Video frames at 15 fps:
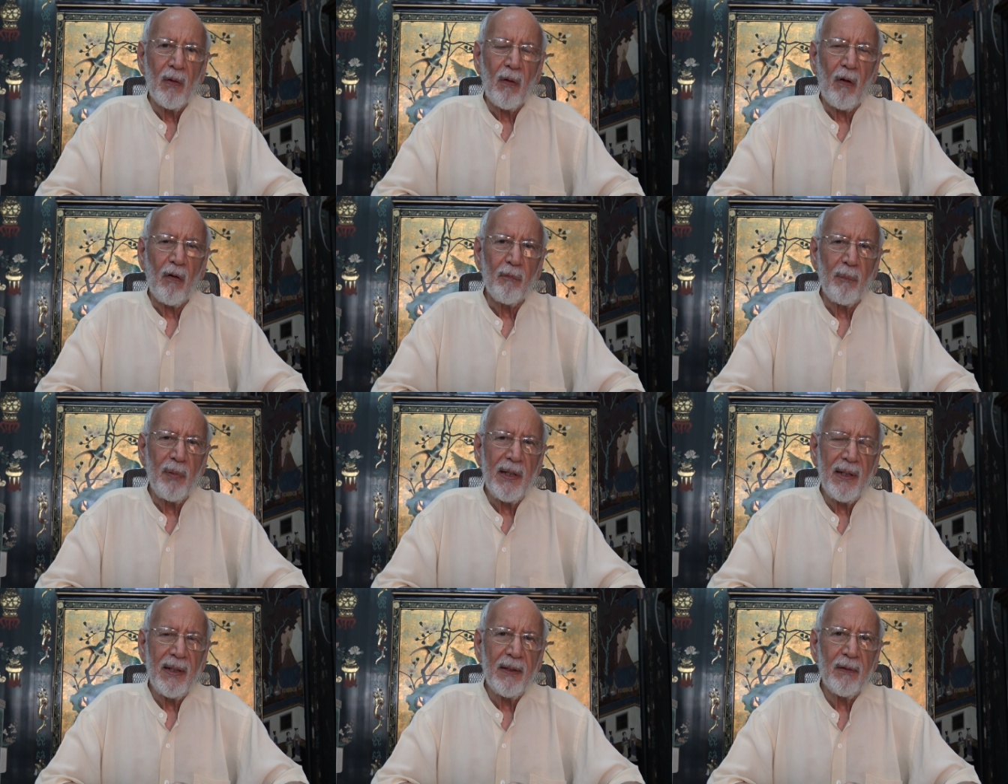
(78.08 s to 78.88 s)
of
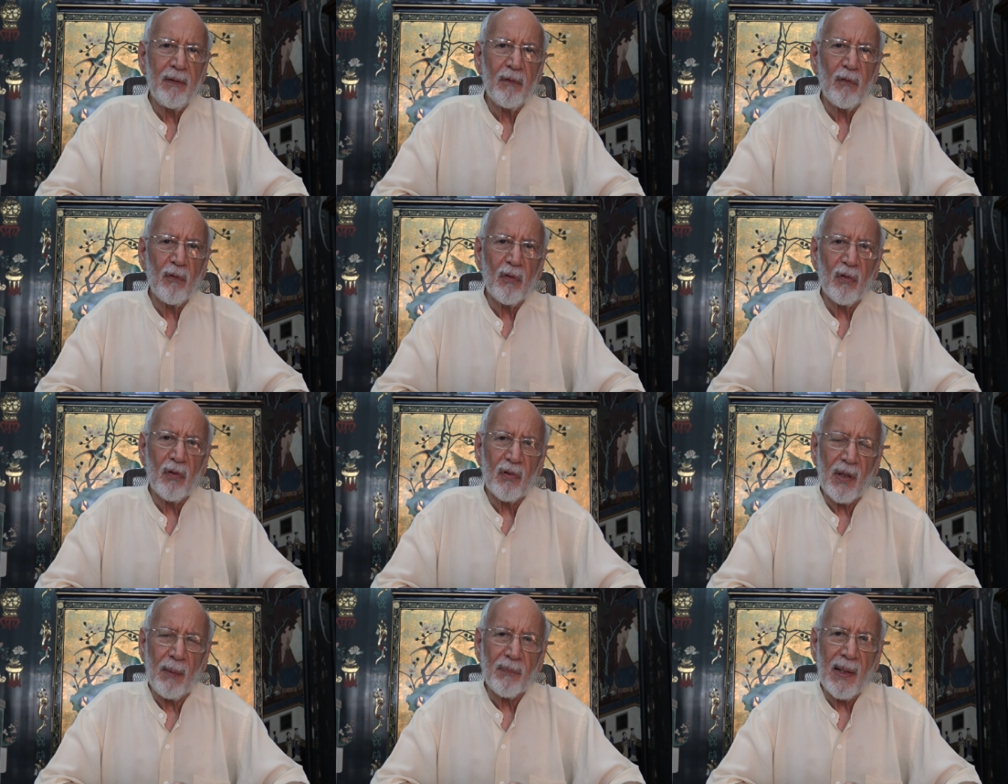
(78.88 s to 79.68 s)
being
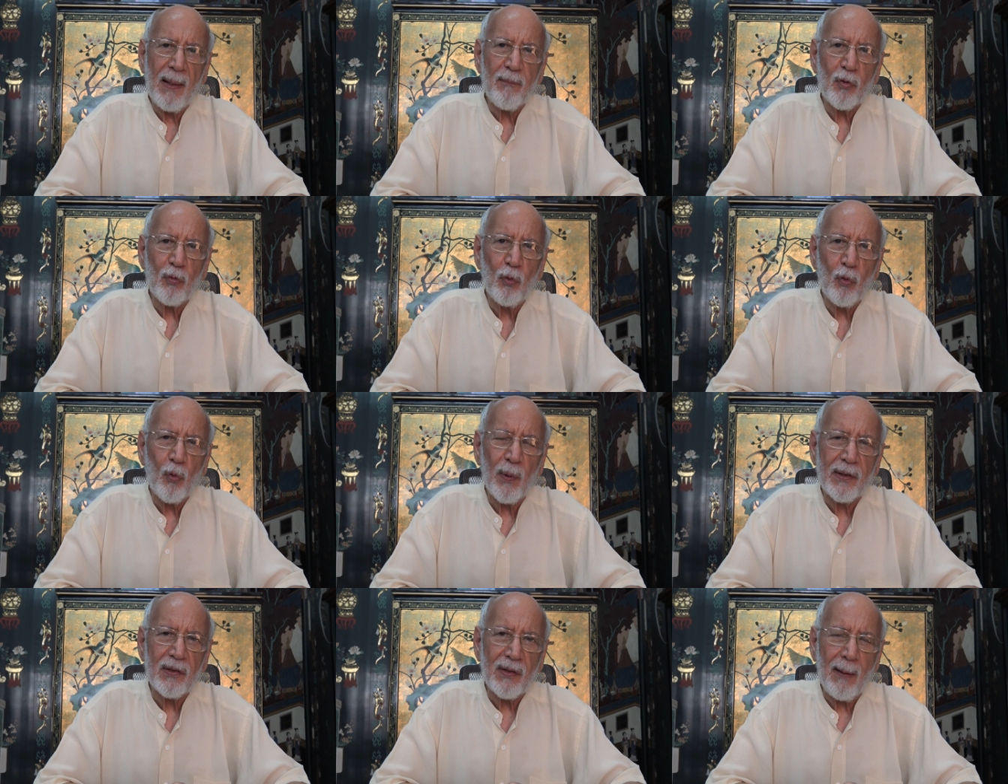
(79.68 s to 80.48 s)
sometimes too
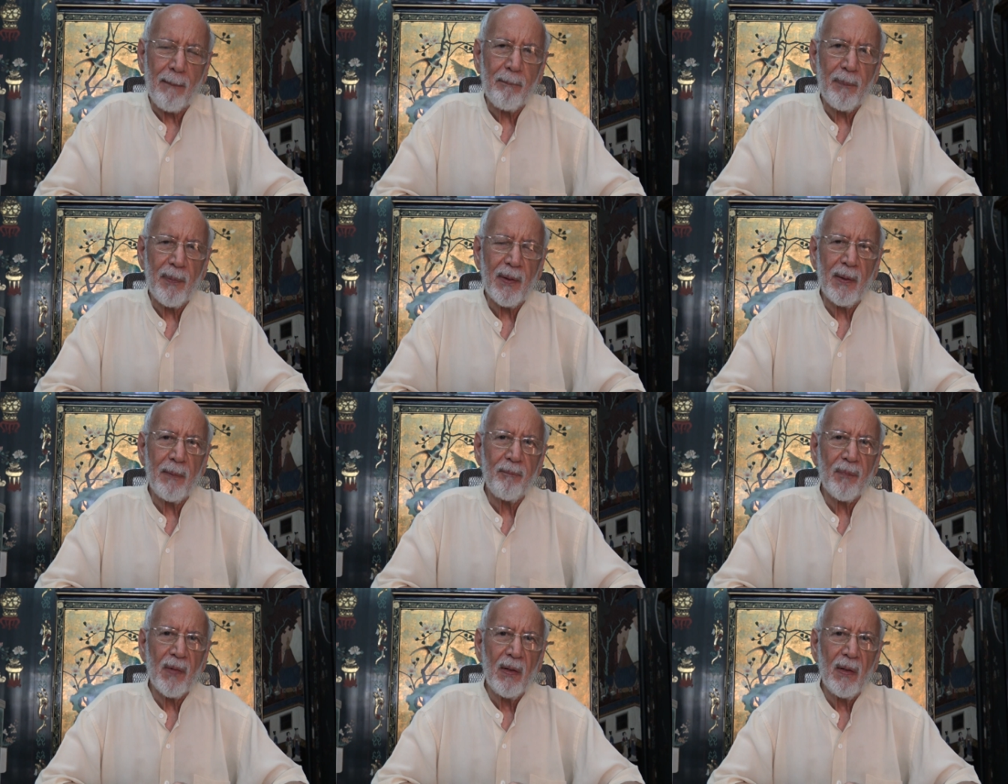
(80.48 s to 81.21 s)
quick-tempered,